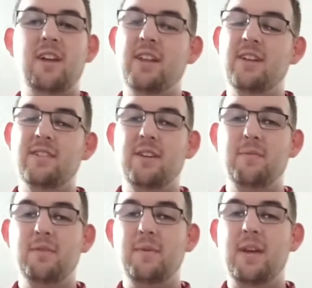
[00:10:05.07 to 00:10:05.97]
I lost the
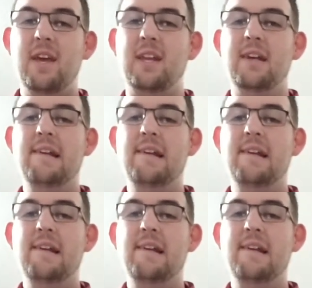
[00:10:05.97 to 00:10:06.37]
numbers in my head.